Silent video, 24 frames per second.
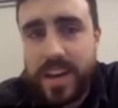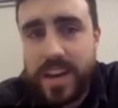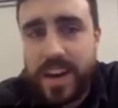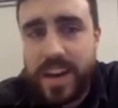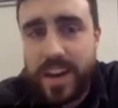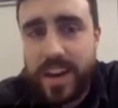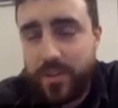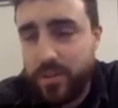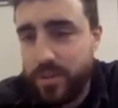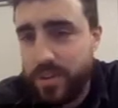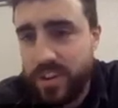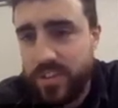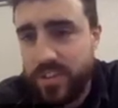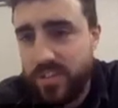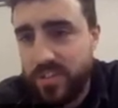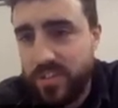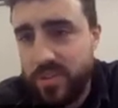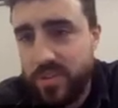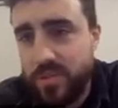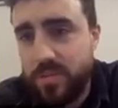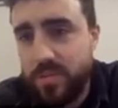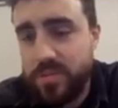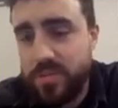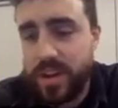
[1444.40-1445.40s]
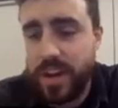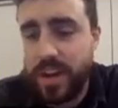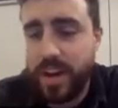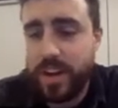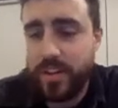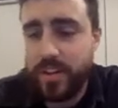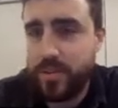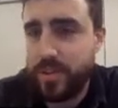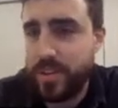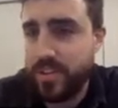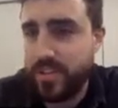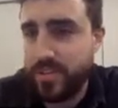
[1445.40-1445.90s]
traditional
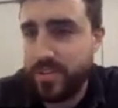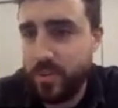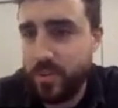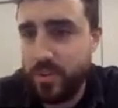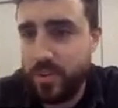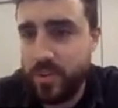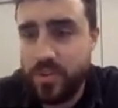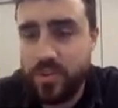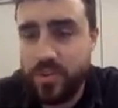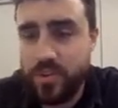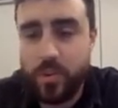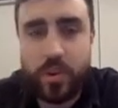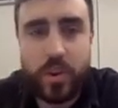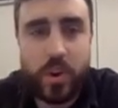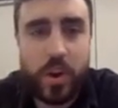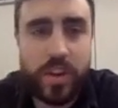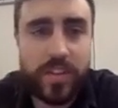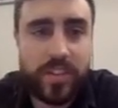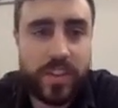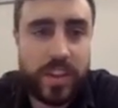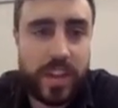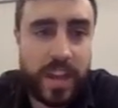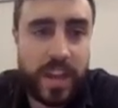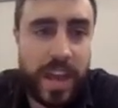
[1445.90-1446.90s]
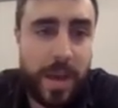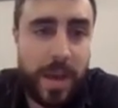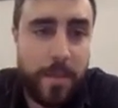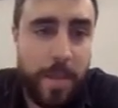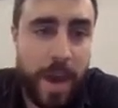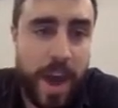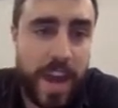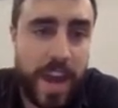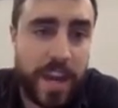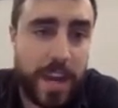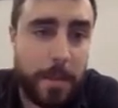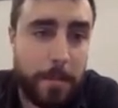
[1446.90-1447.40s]
union organising and
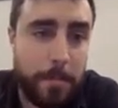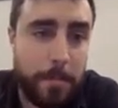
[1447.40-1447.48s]
campaigning.